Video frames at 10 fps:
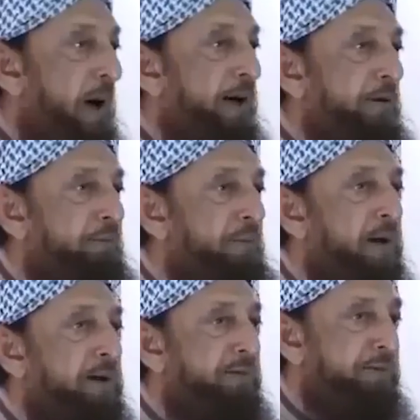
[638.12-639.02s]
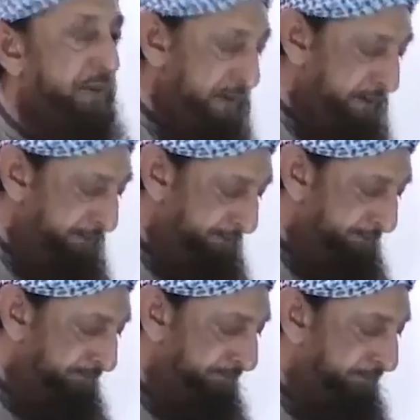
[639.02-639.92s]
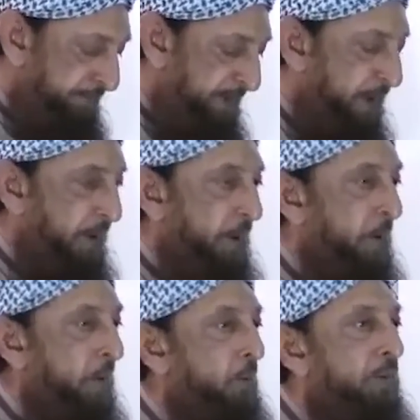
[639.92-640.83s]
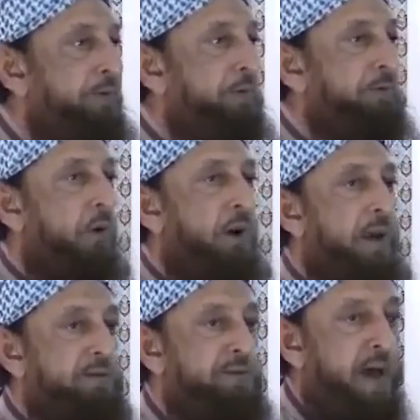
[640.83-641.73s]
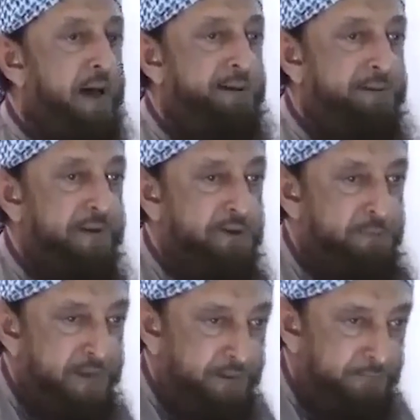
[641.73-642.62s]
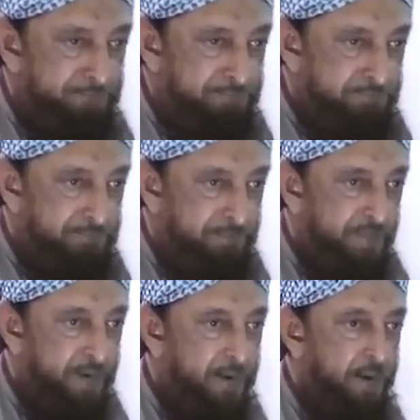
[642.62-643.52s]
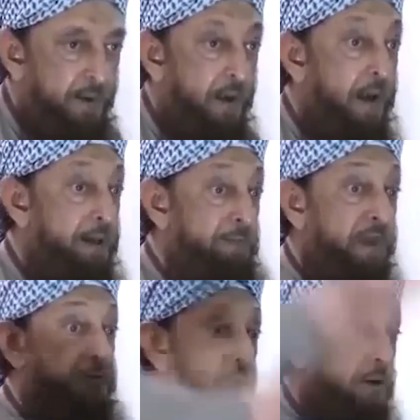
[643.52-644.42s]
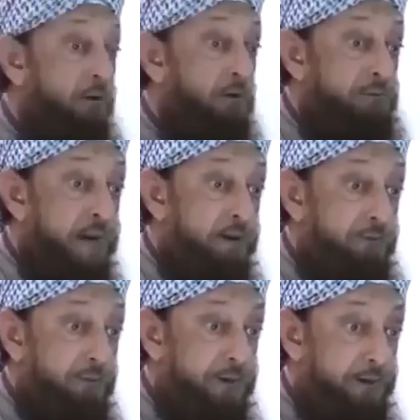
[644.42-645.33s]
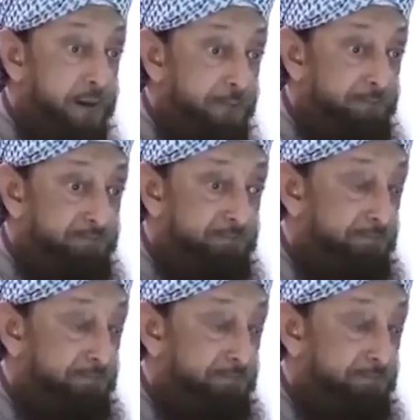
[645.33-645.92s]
part of Pakistan, which is called Azad Kashmir, and make sure it goes back to India.